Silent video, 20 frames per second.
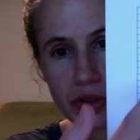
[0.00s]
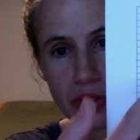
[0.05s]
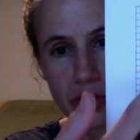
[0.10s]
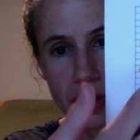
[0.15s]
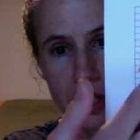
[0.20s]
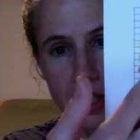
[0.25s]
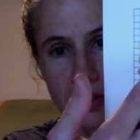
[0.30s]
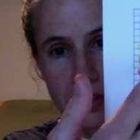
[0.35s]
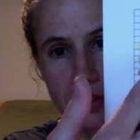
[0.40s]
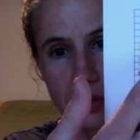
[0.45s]
so
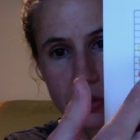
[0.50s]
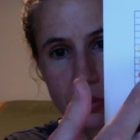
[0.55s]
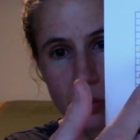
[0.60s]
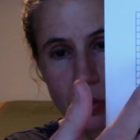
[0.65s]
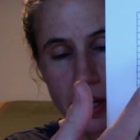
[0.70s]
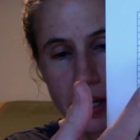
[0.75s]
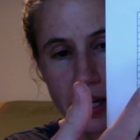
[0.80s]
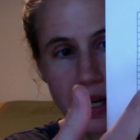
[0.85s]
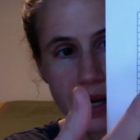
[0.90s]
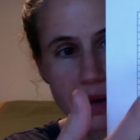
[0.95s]
this is
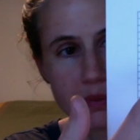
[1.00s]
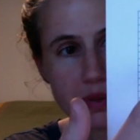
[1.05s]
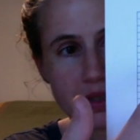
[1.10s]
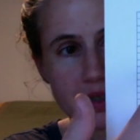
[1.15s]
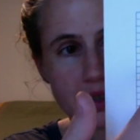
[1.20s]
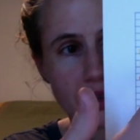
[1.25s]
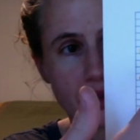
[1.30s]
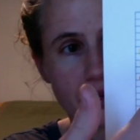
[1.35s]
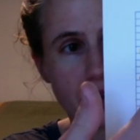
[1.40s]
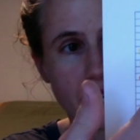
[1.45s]
one
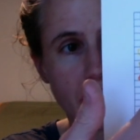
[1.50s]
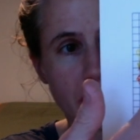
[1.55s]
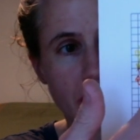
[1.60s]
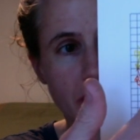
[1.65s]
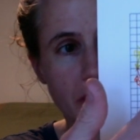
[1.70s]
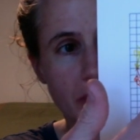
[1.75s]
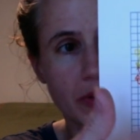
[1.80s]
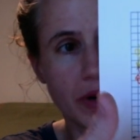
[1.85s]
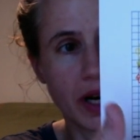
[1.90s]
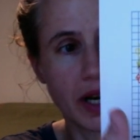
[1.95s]
absolute
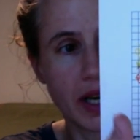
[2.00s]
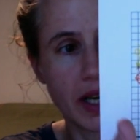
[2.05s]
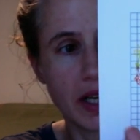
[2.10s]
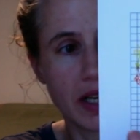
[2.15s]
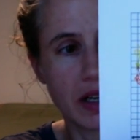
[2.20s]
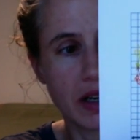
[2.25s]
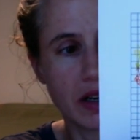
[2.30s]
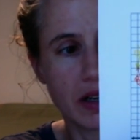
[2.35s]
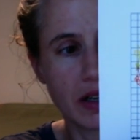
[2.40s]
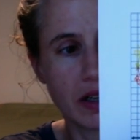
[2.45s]
value right
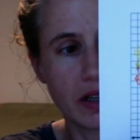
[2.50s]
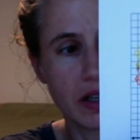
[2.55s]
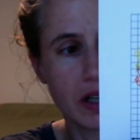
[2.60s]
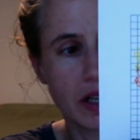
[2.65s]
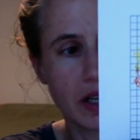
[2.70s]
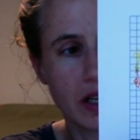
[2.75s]
here.